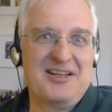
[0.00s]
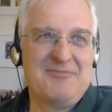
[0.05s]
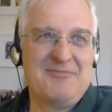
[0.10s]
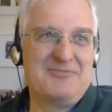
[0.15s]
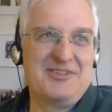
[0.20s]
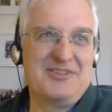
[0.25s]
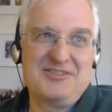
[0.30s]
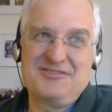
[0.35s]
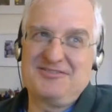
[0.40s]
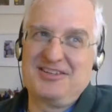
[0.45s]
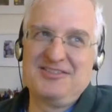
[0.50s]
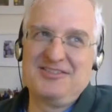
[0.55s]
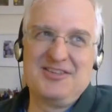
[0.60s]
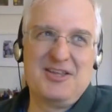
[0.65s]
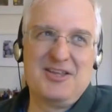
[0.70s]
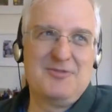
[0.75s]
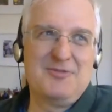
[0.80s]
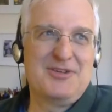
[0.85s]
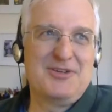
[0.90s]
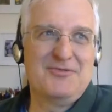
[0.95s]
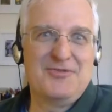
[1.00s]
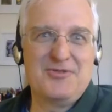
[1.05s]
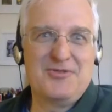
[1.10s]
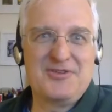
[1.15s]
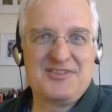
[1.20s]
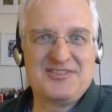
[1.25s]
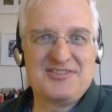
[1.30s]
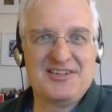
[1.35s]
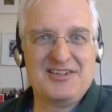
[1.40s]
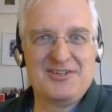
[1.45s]
I'm just continuing to
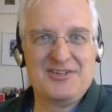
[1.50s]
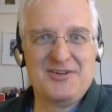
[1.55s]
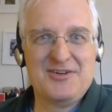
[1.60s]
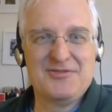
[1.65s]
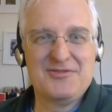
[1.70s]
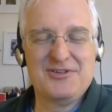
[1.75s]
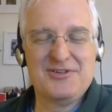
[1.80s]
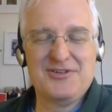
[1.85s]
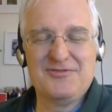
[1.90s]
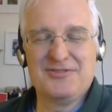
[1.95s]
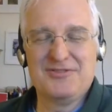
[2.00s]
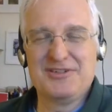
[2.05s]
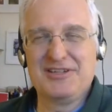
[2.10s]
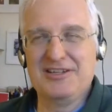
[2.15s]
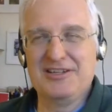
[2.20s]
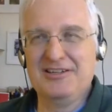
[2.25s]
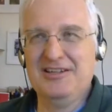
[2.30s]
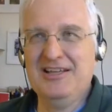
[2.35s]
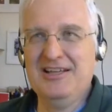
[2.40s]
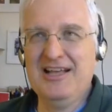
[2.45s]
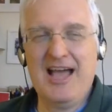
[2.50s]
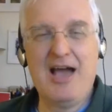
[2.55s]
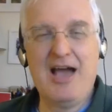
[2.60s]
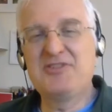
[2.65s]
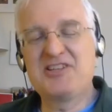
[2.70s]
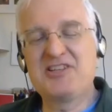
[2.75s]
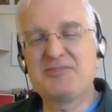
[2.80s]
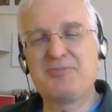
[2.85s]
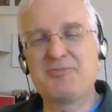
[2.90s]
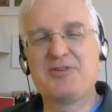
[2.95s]
focus on it over and over again. I
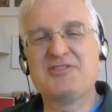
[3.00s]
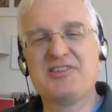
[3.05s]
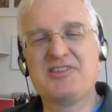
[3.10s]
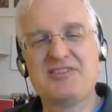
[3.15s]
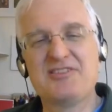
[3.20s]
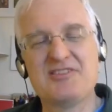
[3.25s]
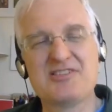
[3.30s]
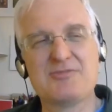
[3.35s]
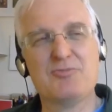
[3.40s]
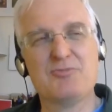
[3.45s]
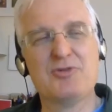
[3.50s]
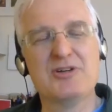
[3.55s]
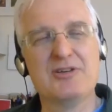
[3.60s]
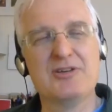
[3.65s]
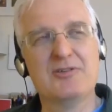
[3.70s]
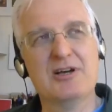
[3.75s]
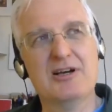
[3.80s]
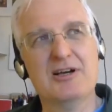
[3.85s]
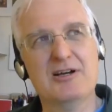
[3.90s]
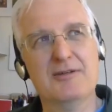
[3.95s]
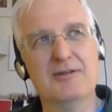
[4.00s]
was experiencing it this morning.